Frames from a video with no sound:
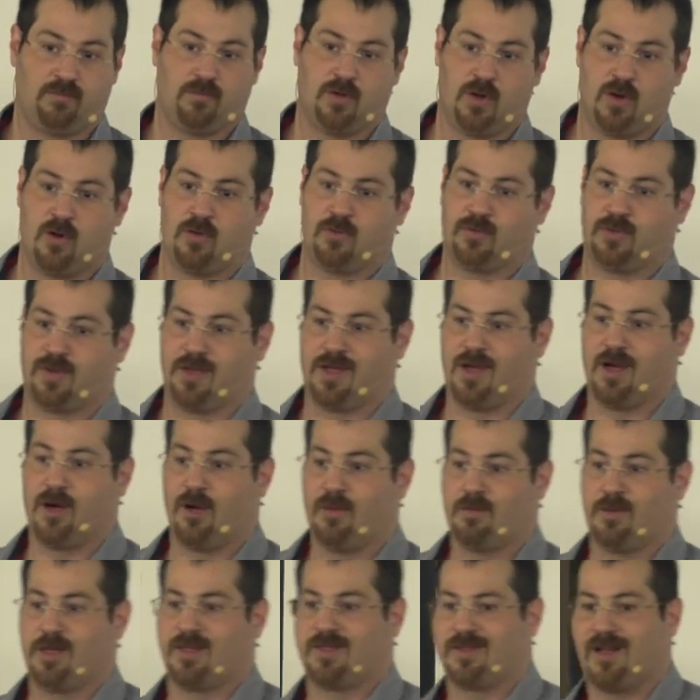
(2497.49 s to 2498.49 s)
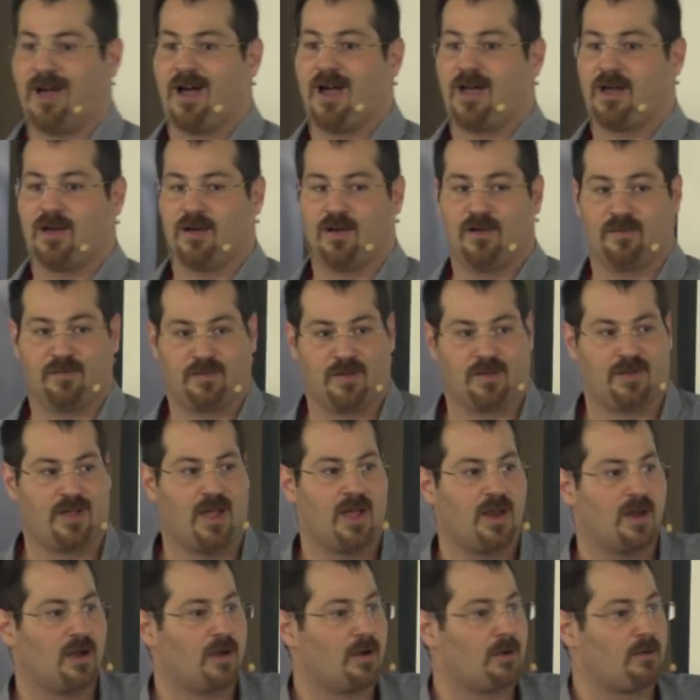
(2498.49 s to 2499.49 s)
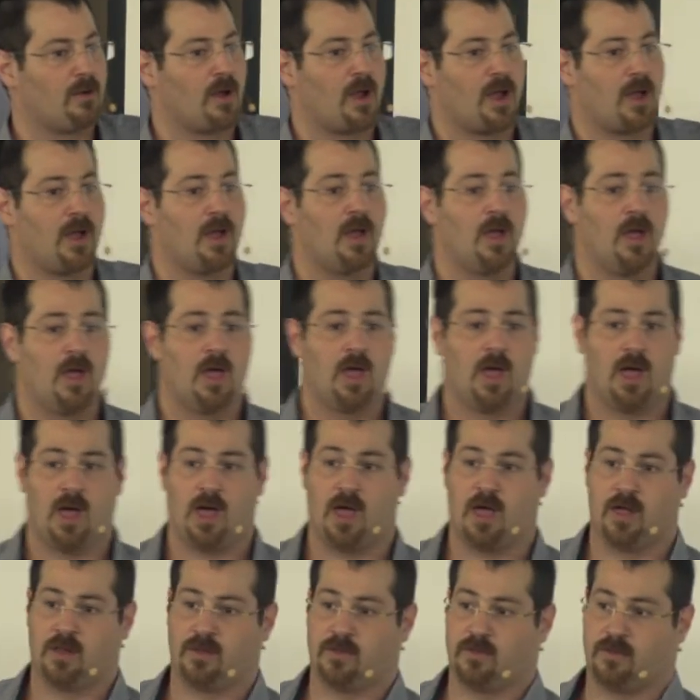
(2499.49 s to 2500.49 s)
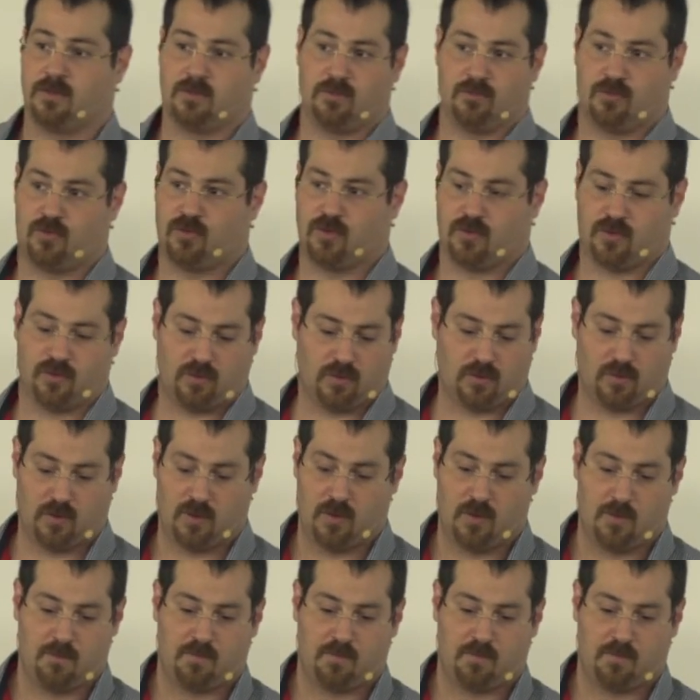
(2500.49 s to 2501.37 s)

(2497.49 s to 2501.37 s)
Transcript: the element I of the data array and just